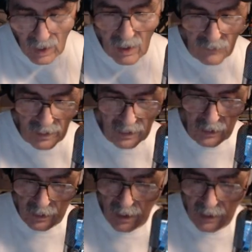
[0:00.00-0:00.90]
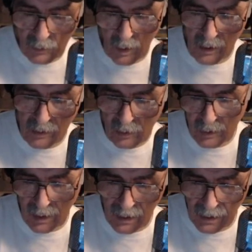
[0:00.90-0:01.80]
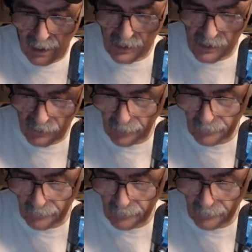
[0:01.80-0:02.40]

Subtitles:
very good. And where are you located in Hendersonville?